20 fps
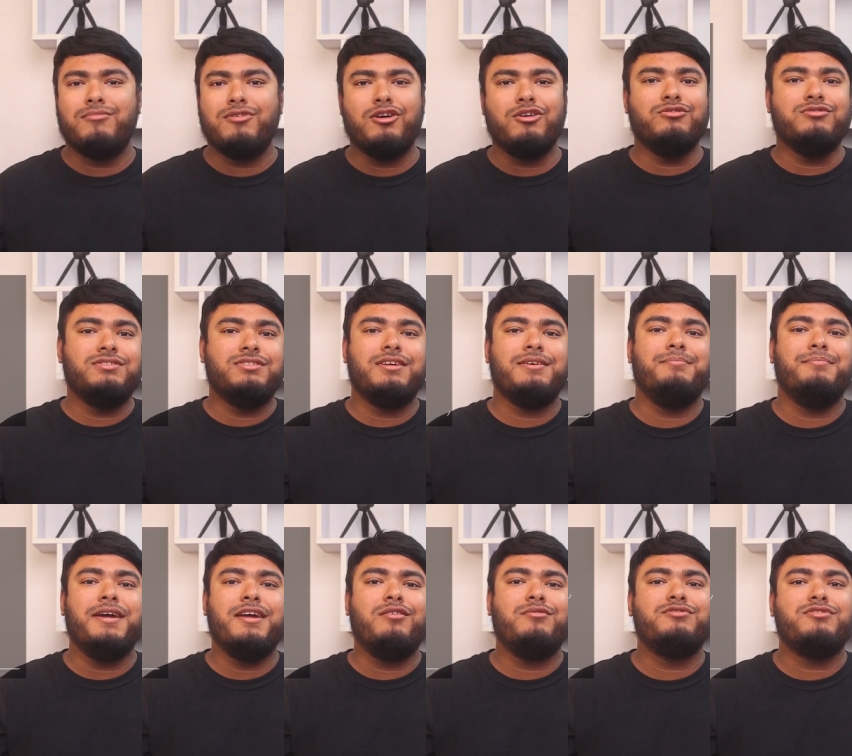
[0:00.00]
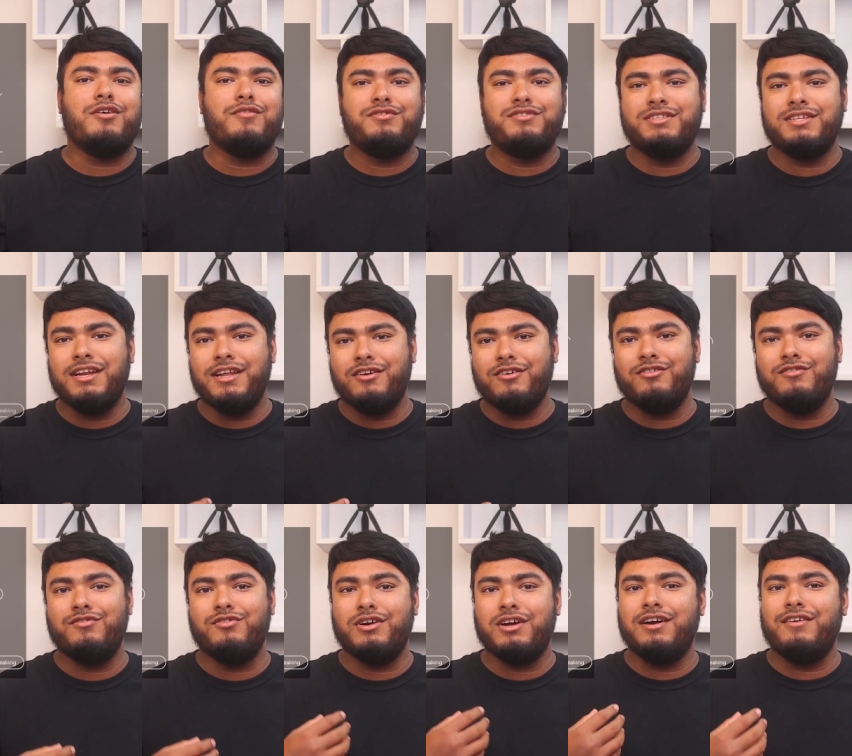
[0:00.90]
Pros Made of soft
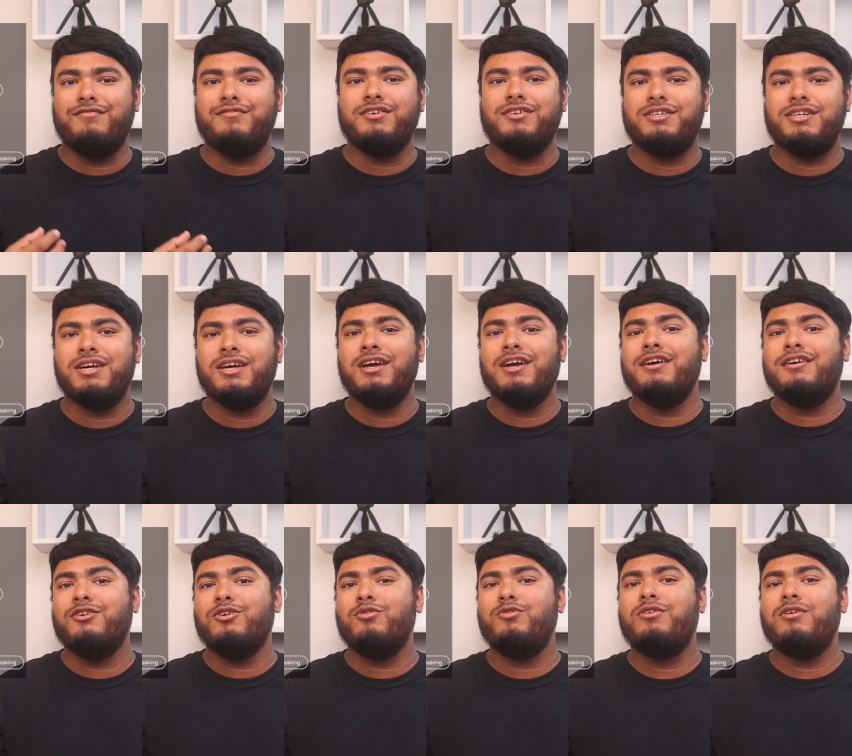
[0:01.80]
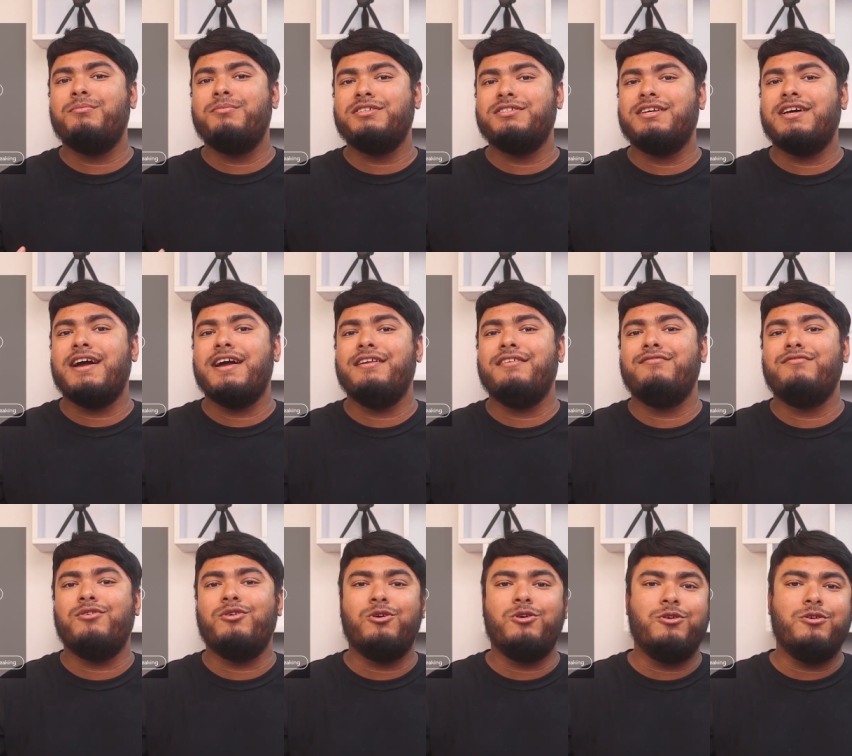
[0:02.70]
silicone for comfort, no drip
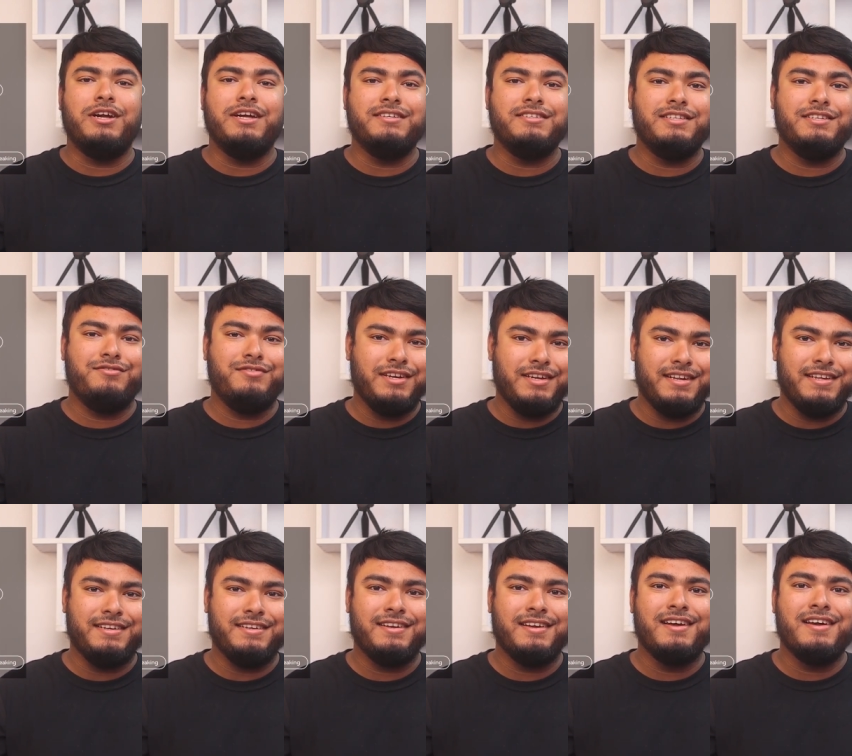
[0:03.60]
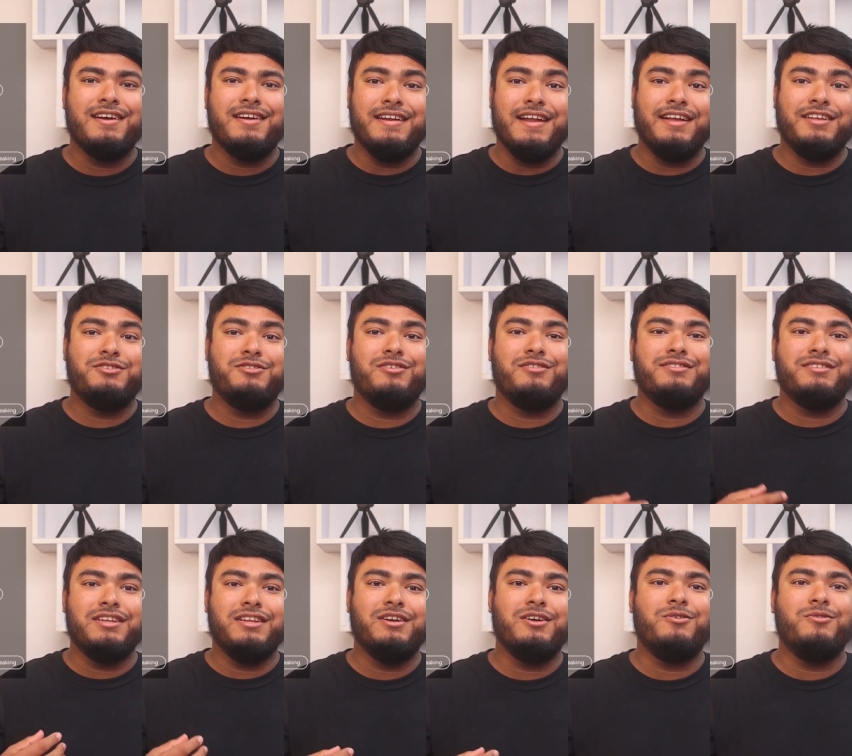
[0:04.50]
design for easy feeding, natural
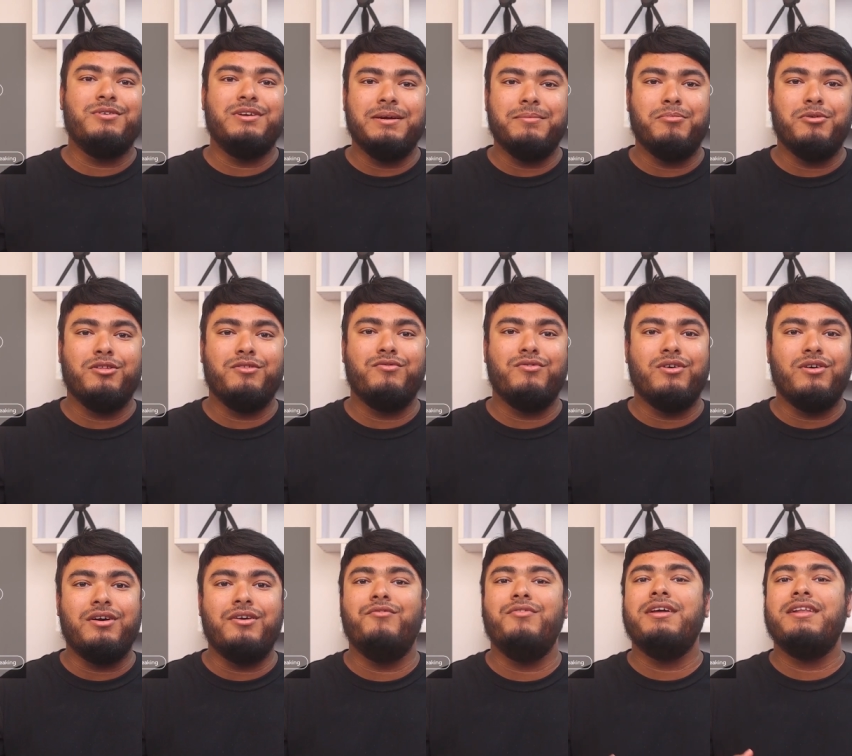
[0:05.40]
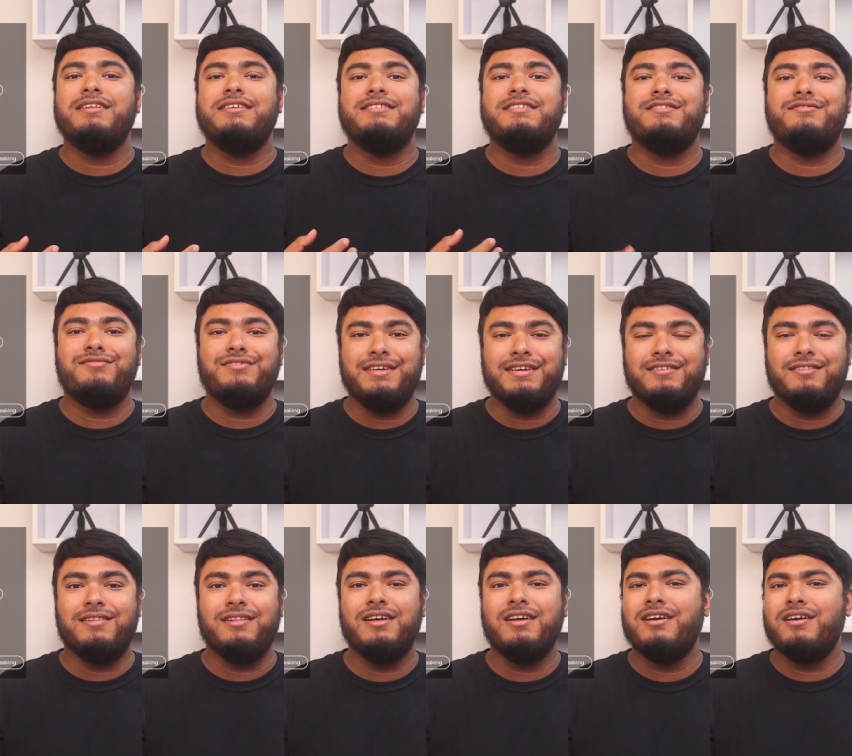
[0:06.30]
silicone nipple for a realistic
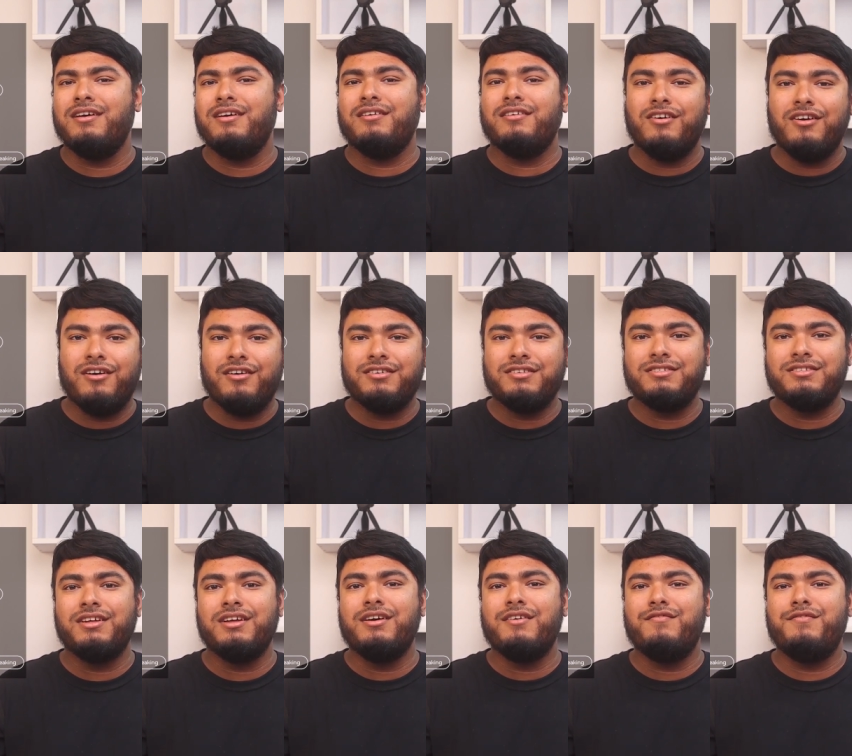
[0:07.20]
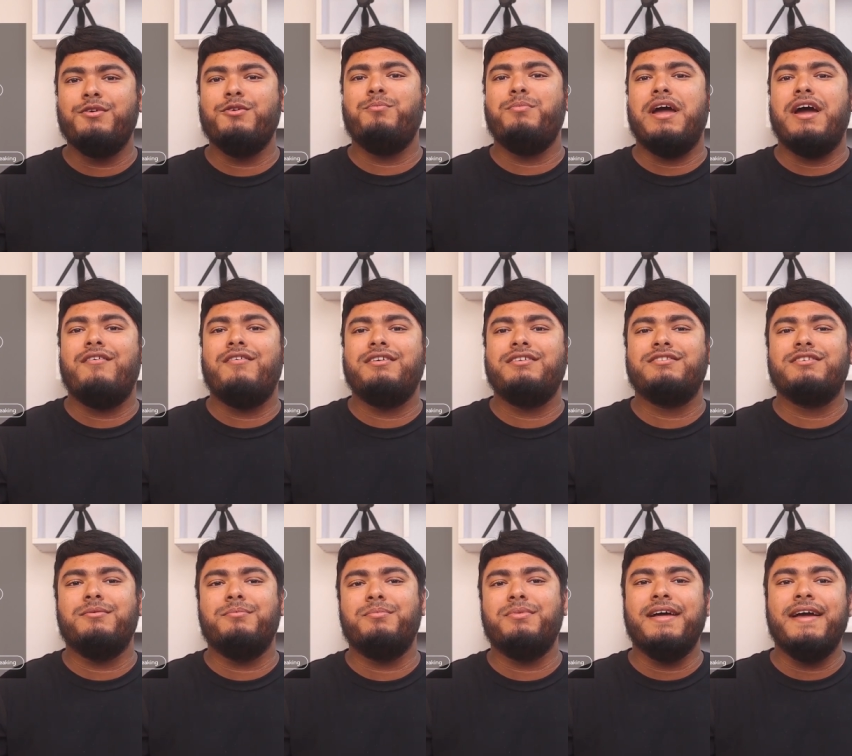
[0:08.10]
feel Cons, few
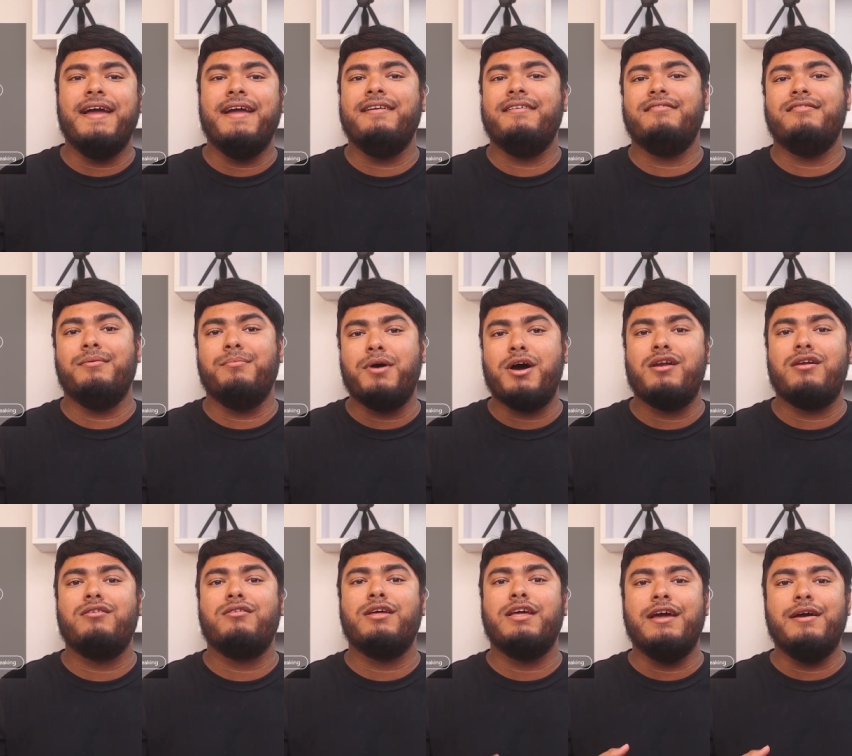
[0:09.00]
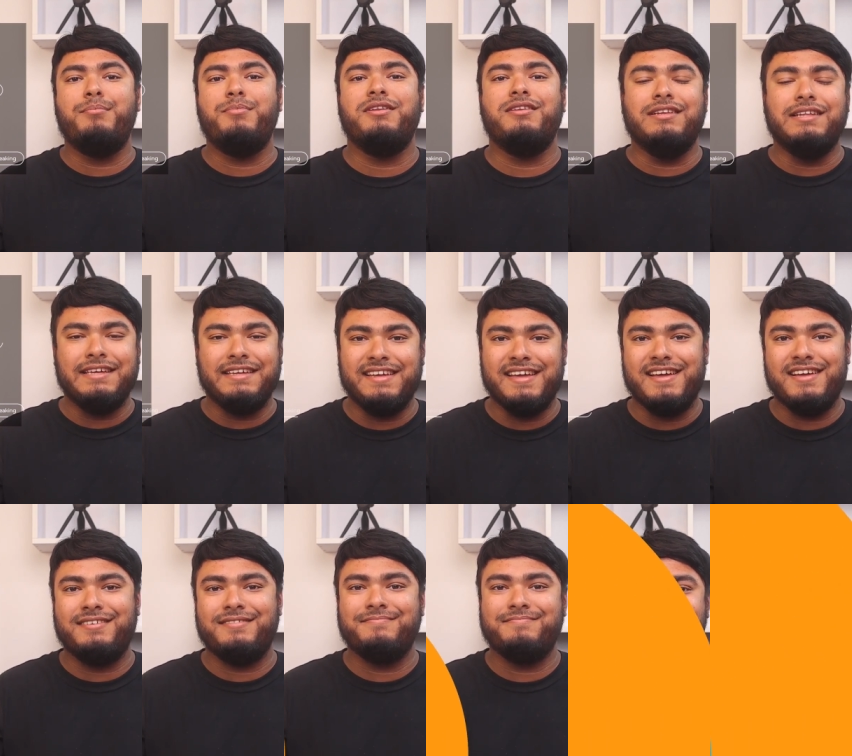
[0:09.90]
parents complained the bottle kept
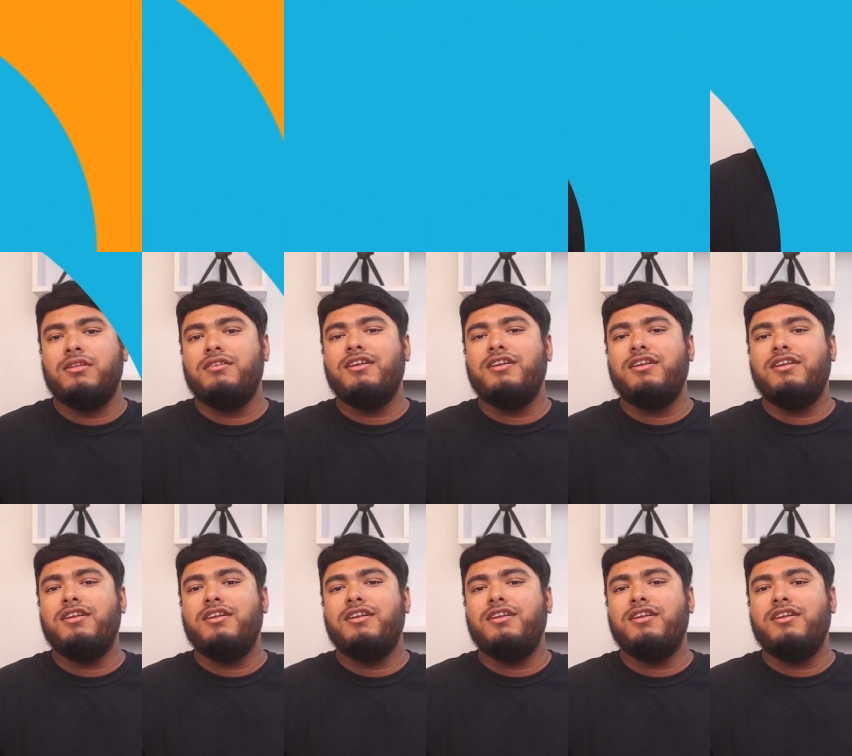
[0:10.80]
leaking.